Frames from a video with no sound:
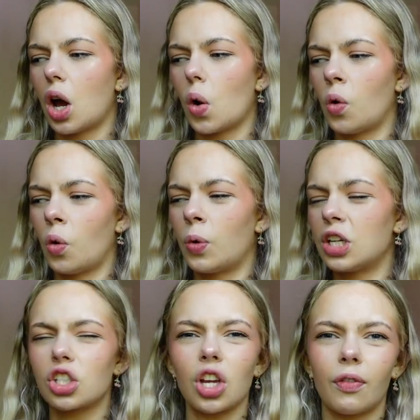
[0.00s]
we
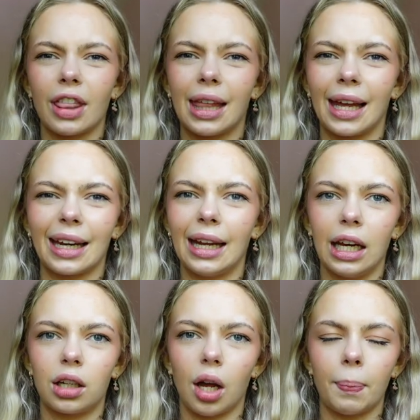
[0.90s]
just don't really like
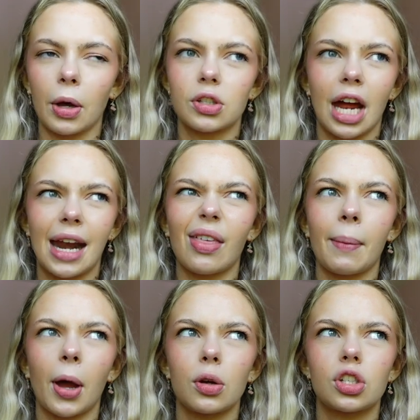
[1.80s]
need a poster, and I
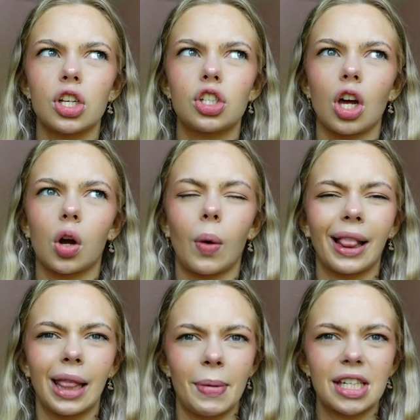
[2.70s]
think posters are
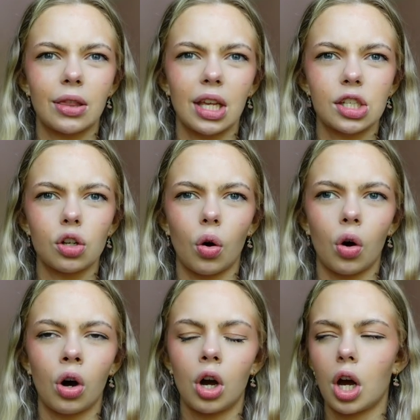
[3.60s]
quite limited this
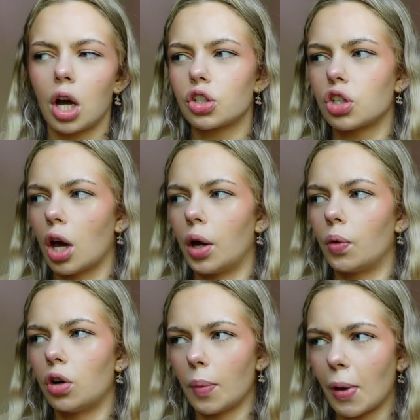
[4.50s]
tour,
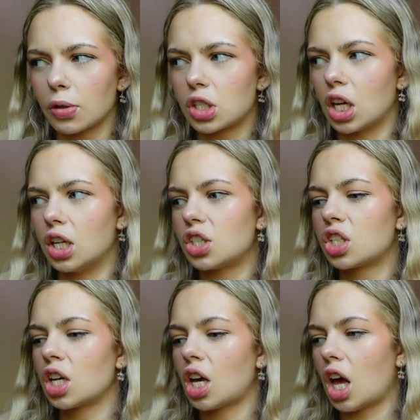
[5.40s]
so no
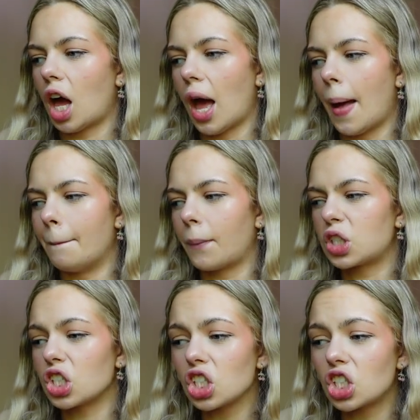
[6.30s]
posters,
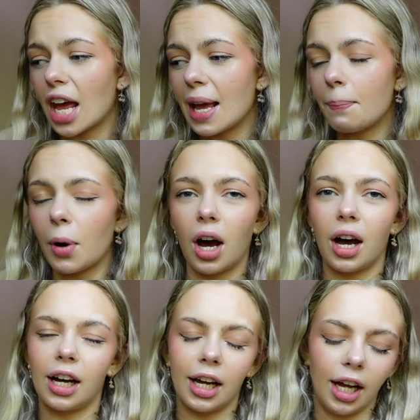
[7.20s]
which is a shame, but
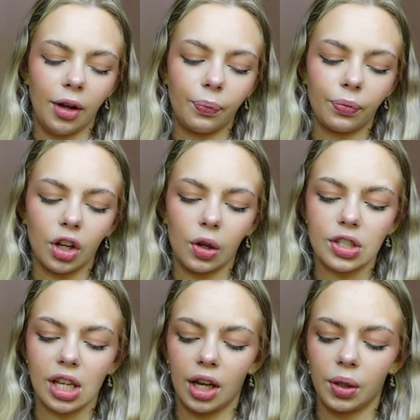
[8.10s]

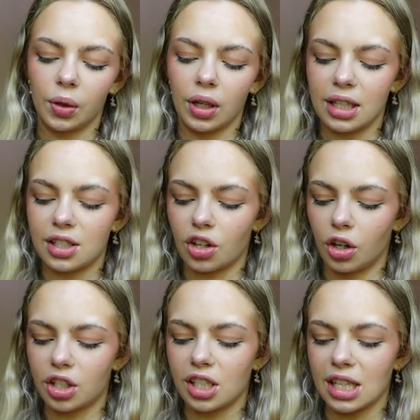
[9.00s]
also it's
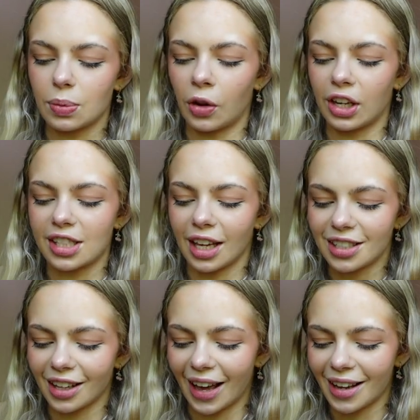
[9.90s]
good because it's one less thing
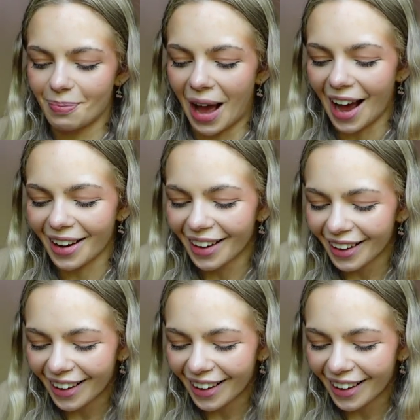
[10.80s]
to like pack.